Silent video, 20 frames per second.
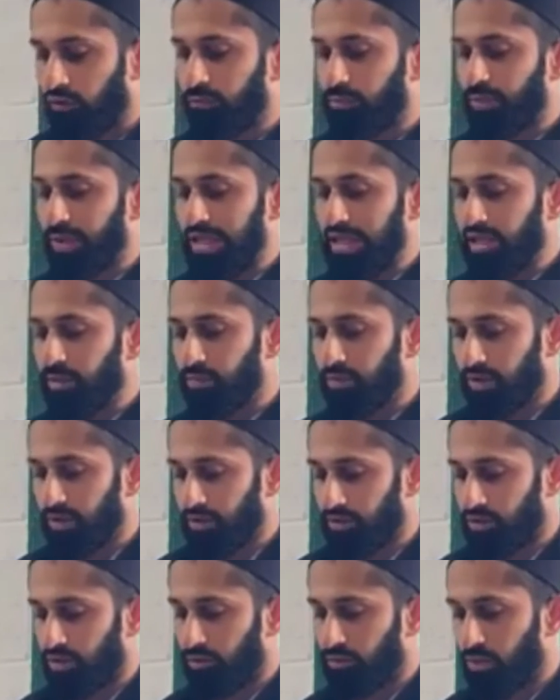Of
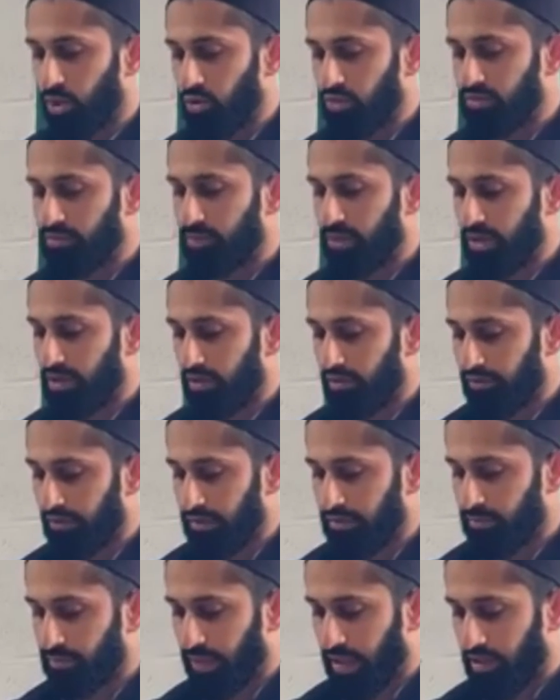people, the most
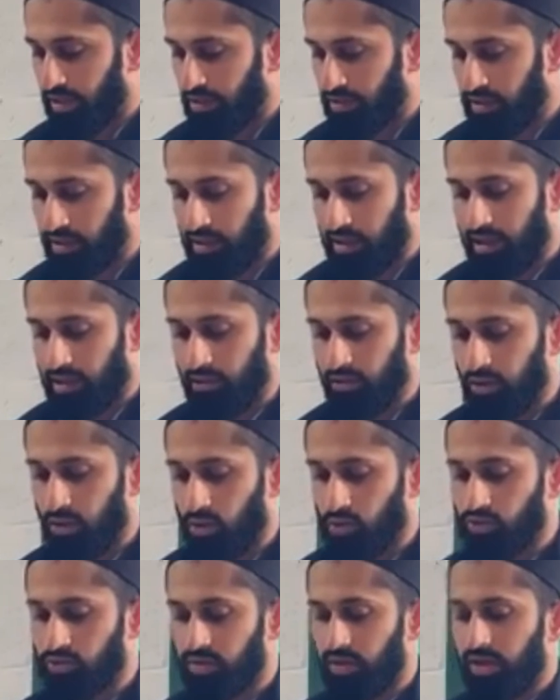beloved by Allah are
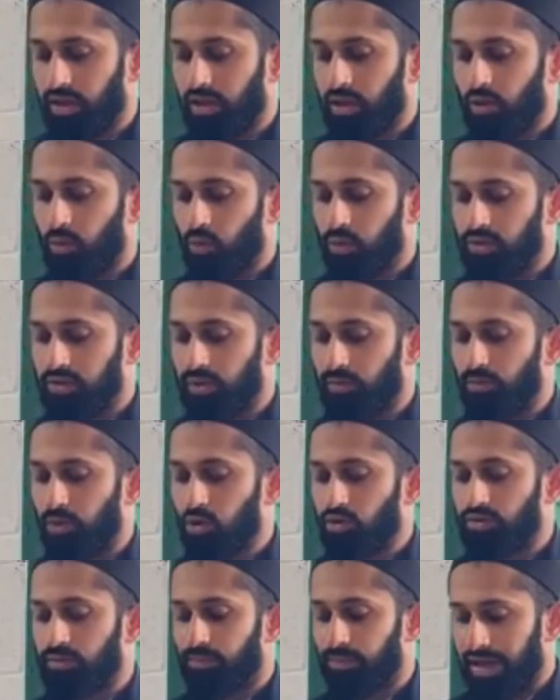those with the
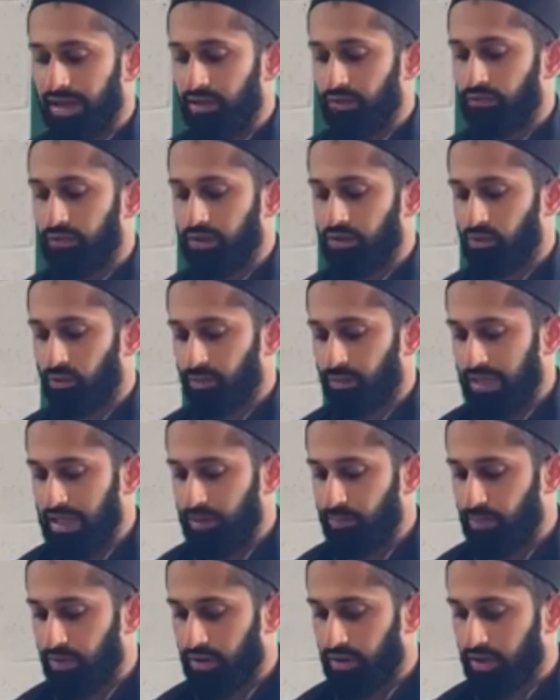most benefit to
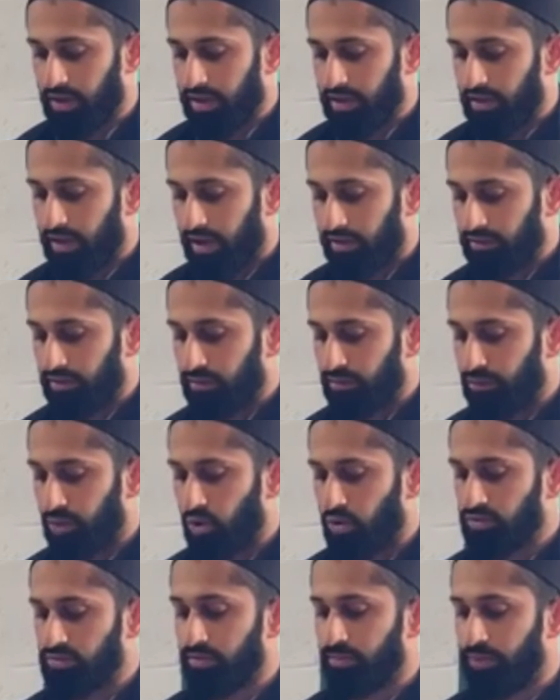people, and the
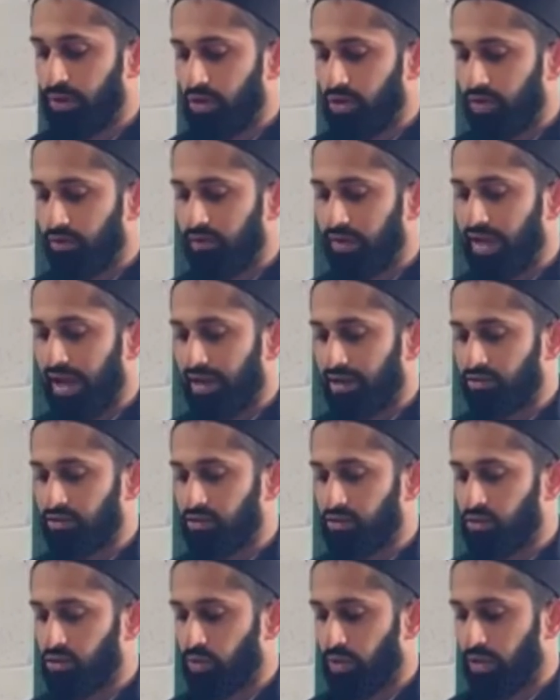most beloved
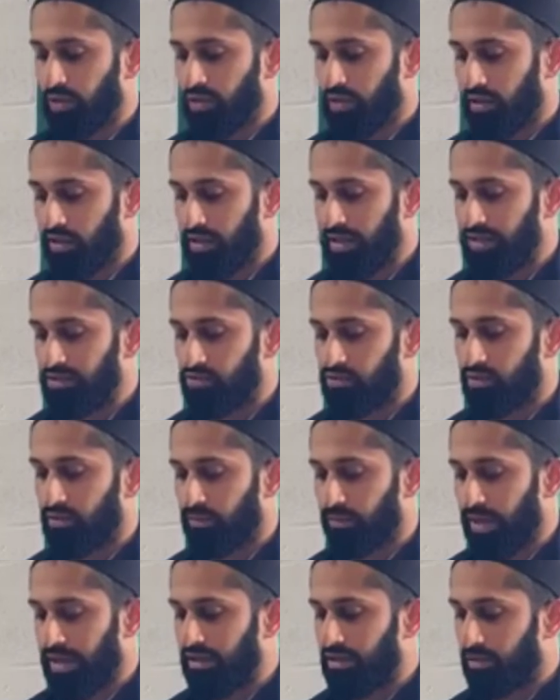action to Allah is to
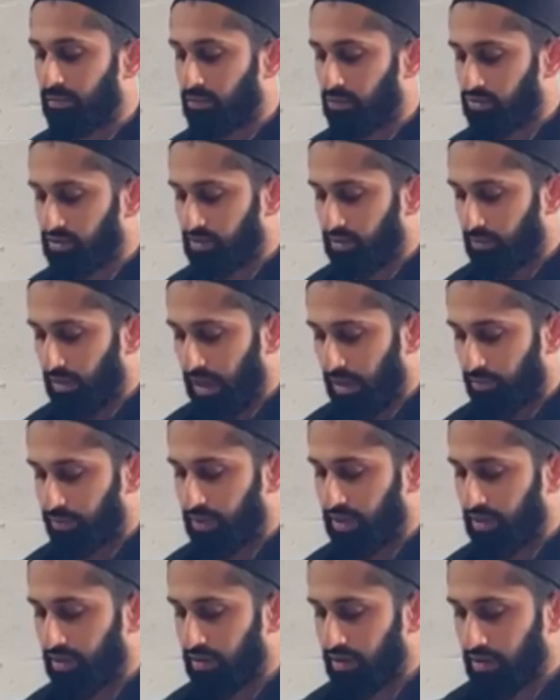make a Muslim
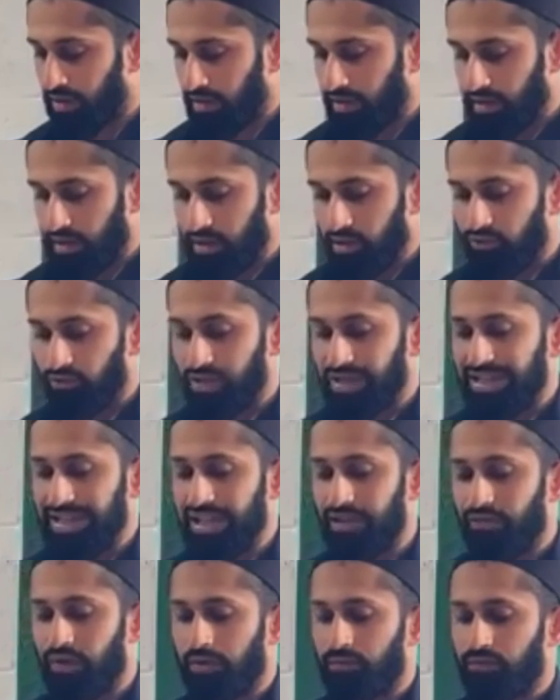happy,
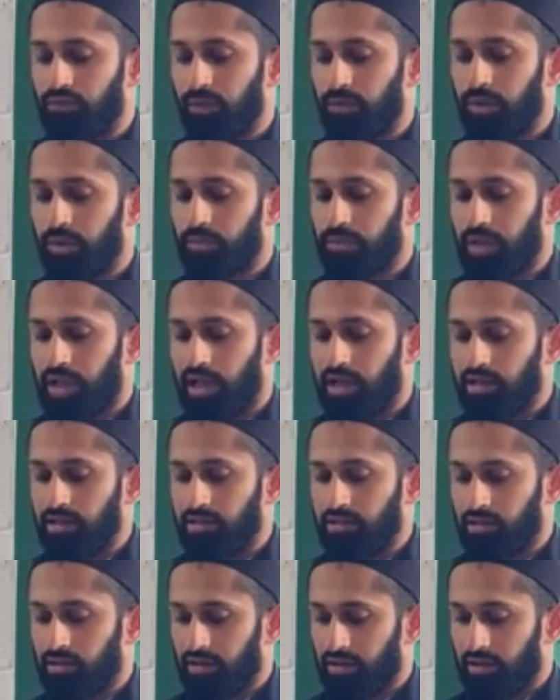relieve him from a
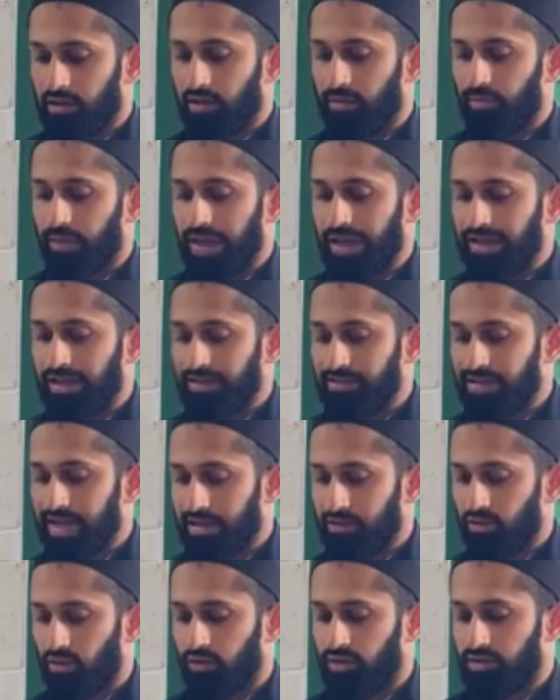plight, pay a
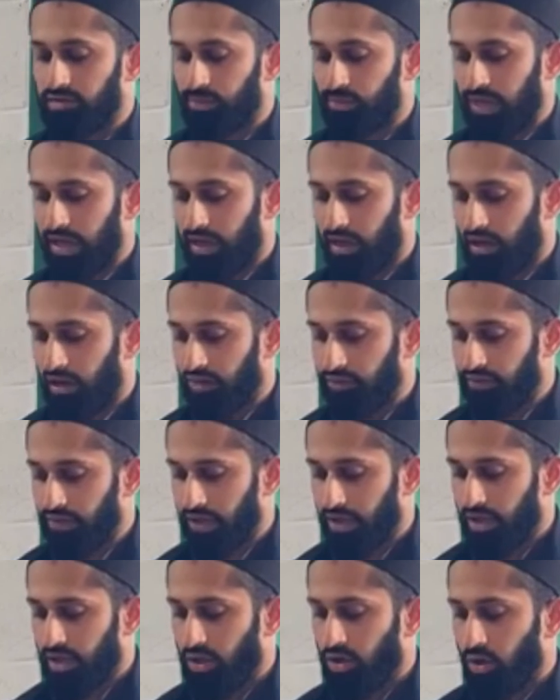debt on his behalf,
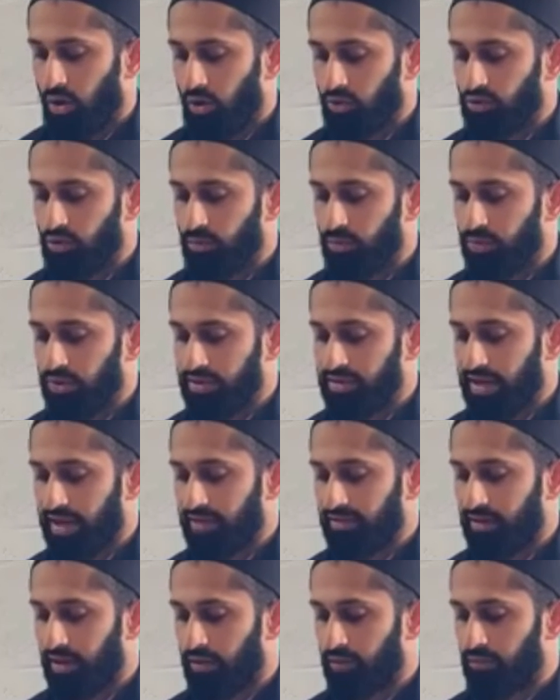or to
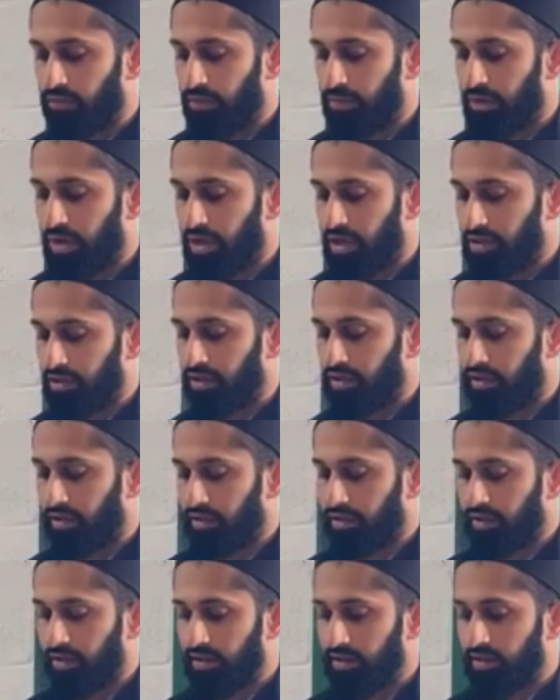protect him from hunger.